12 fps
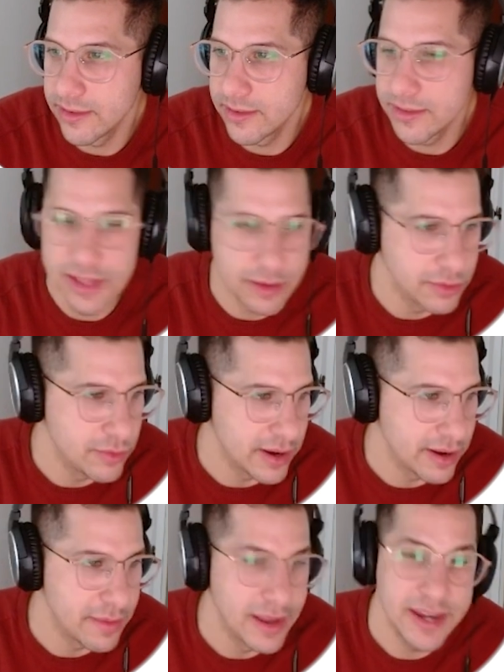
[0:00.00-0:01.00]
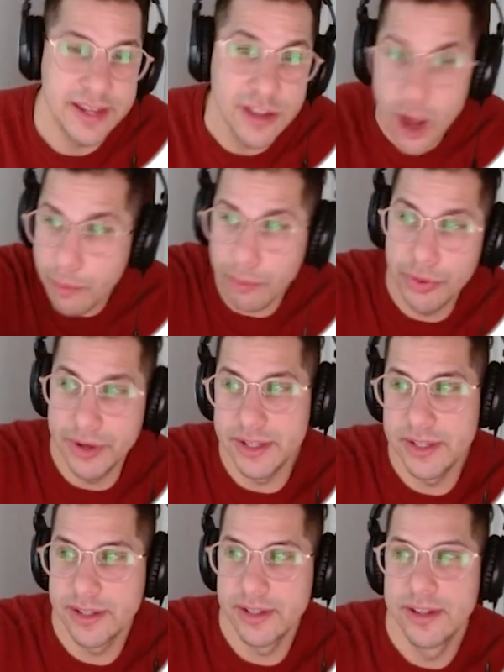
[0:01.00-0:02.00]
that I would recommend is top
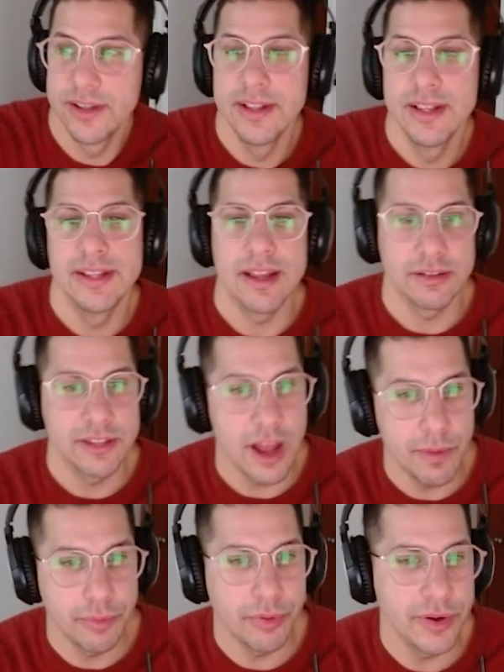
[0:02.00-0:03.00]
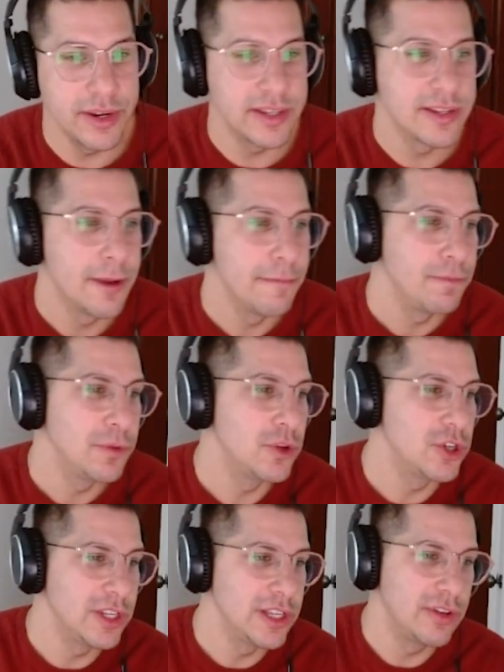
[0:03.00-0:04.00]
print now top print
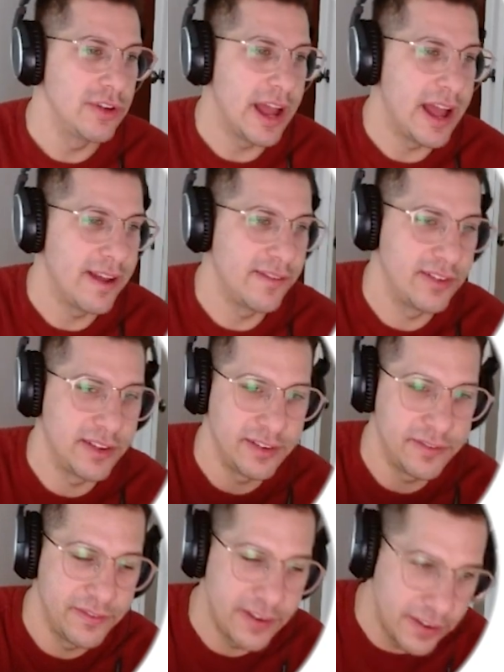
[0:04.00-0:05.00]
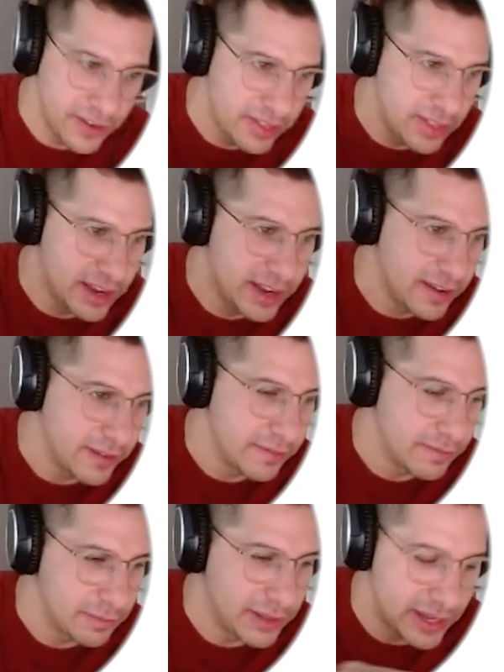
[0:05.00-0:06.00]
usually you have a very thin
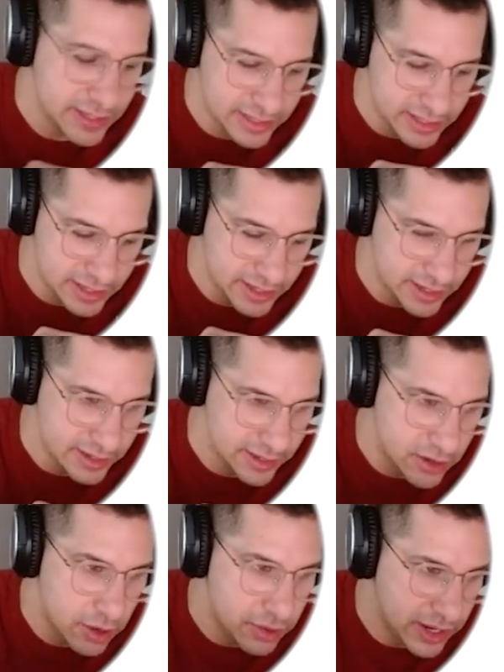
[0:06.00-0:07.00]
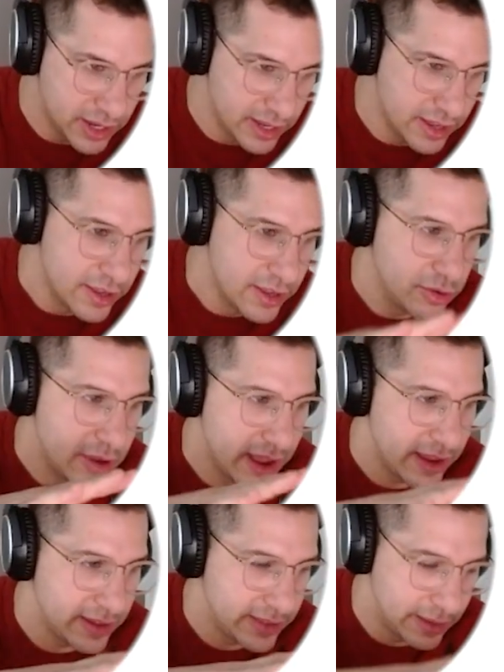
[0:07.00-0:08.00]
plastic coating. You
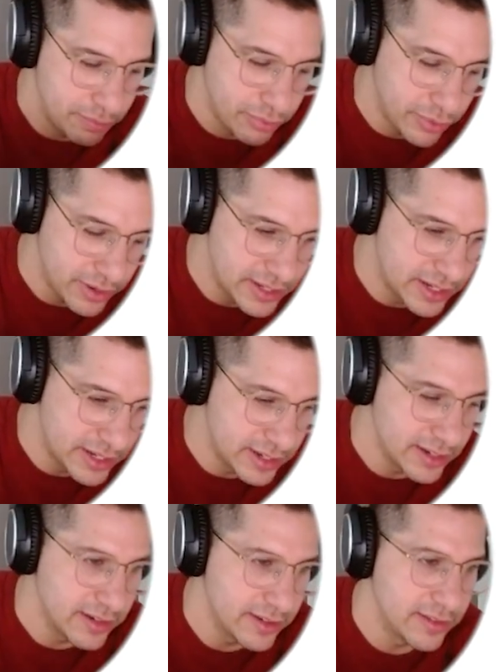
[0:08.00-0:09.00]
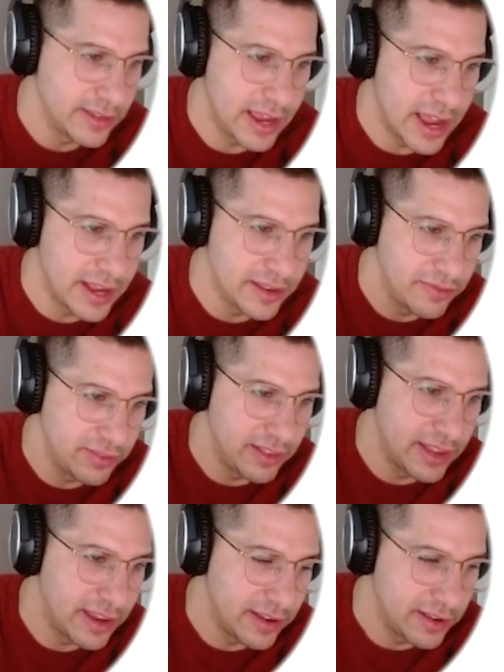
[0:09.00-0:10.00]
ha- they print it. They add the
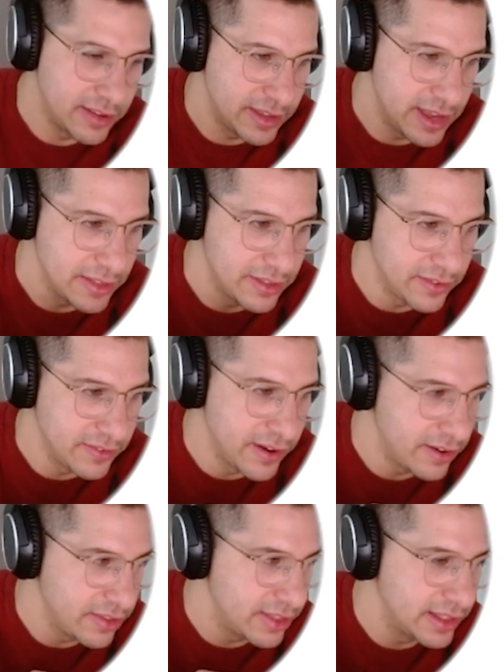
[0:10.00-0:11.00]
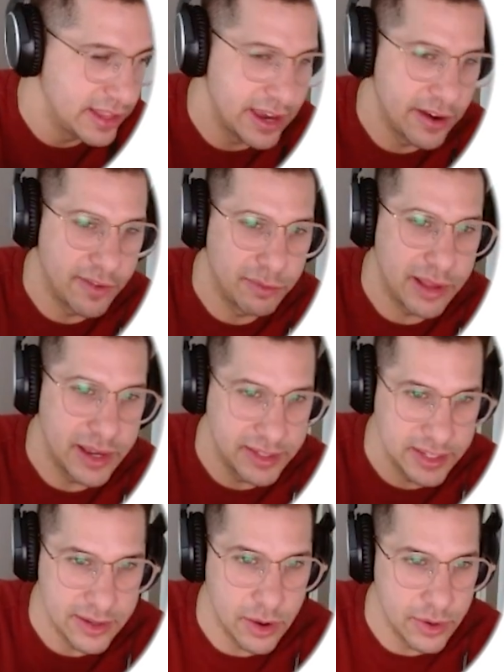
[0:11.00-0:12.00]
fillet, uh, they add the very thin layer of
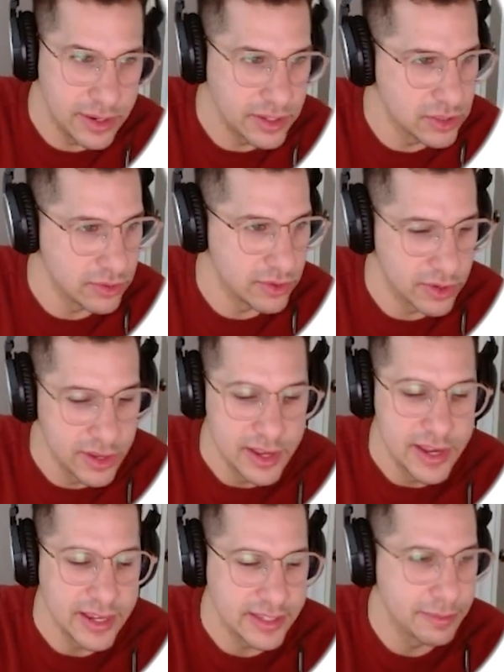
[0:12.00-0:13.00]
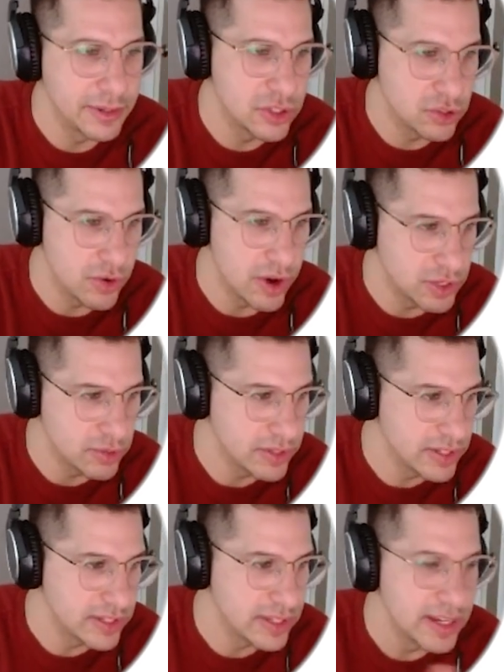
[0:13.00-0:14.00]
plastic coating so to, it's a bit scratch
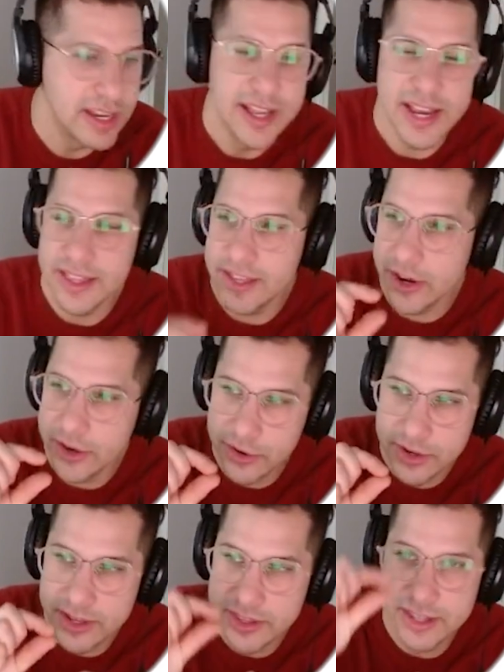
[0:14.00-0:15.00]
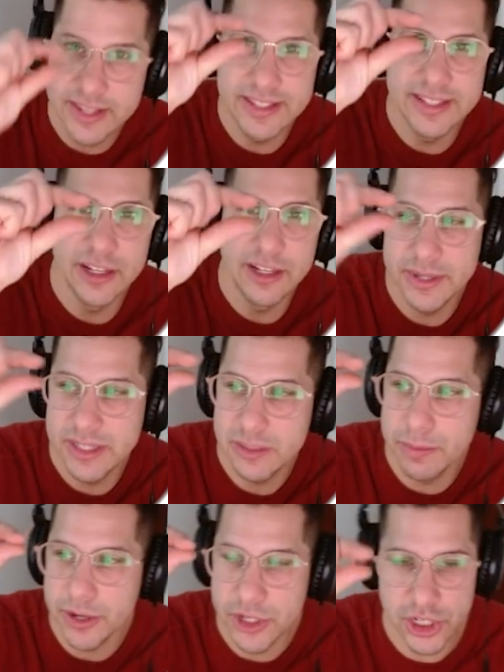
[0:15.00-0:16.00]
resistant, and then underneath it is a little bit
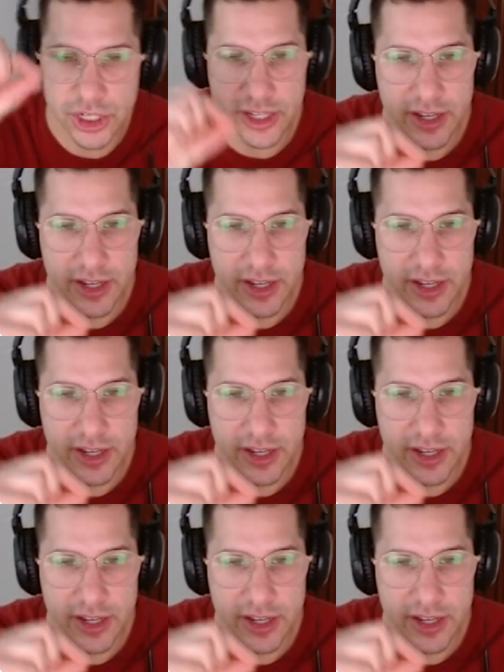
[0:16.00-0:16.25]
spongy.